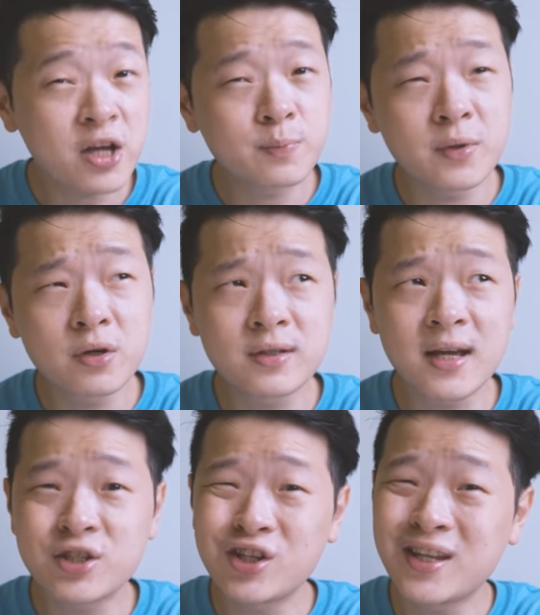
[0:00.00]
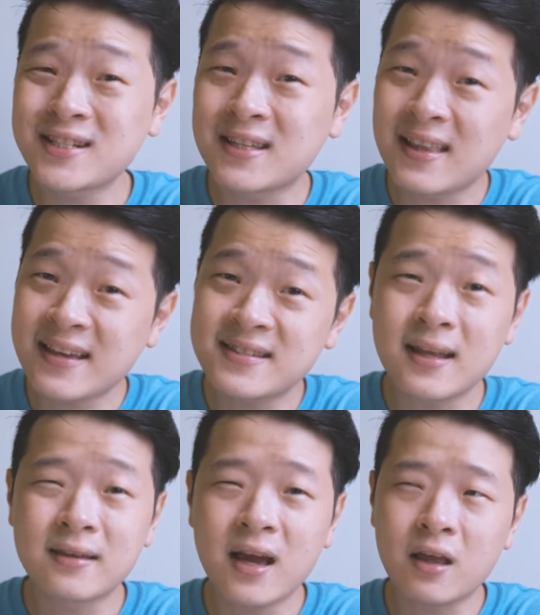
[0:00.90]
experience, it actually takes lesser
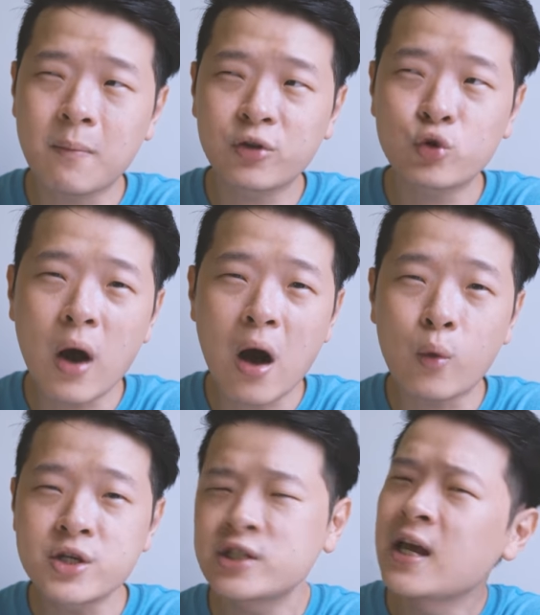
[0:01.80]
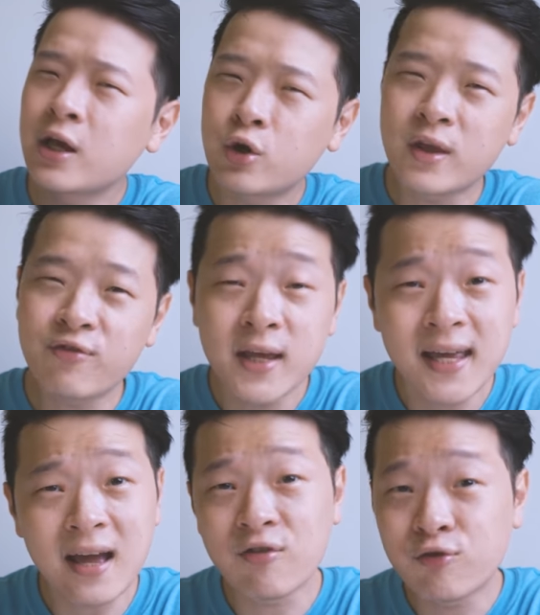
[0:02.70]
than that, about 2 hours. You'll definitely
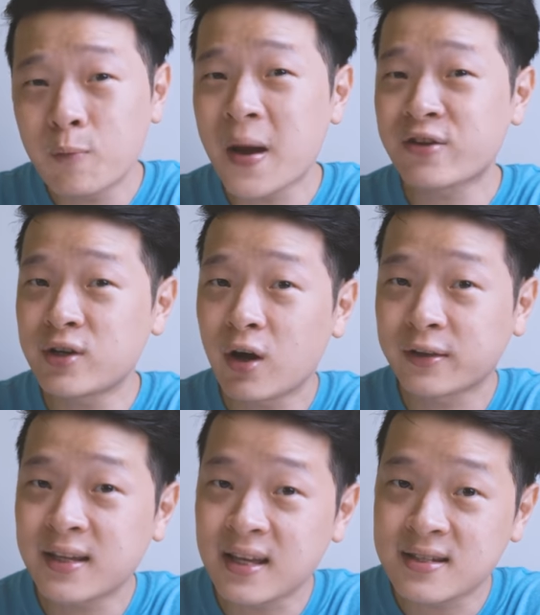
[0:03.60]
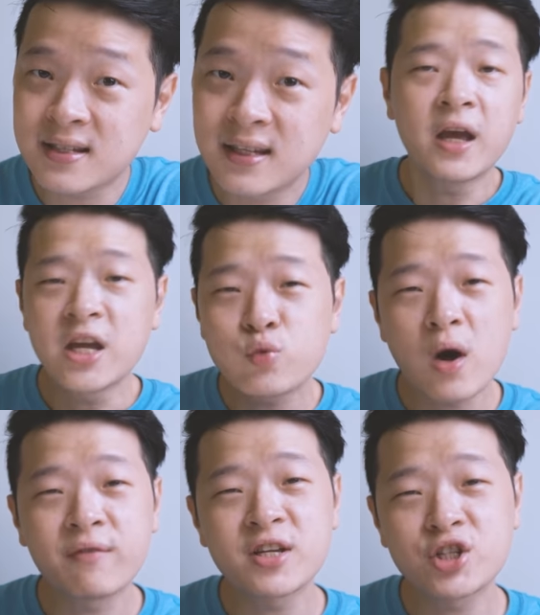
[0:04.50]
get a full battery on this. Each
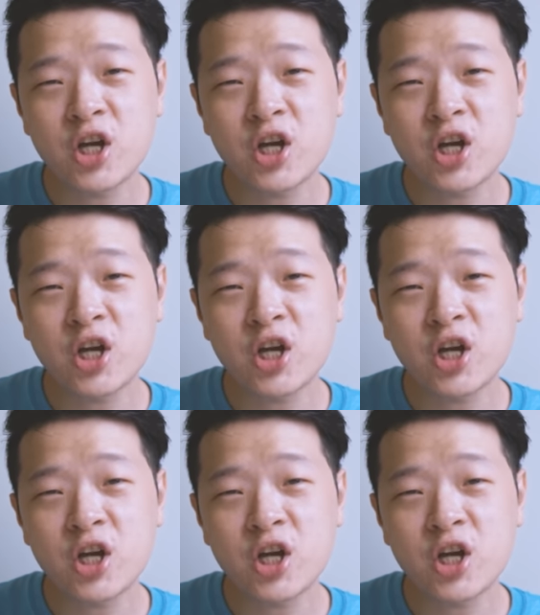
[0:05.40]
one of these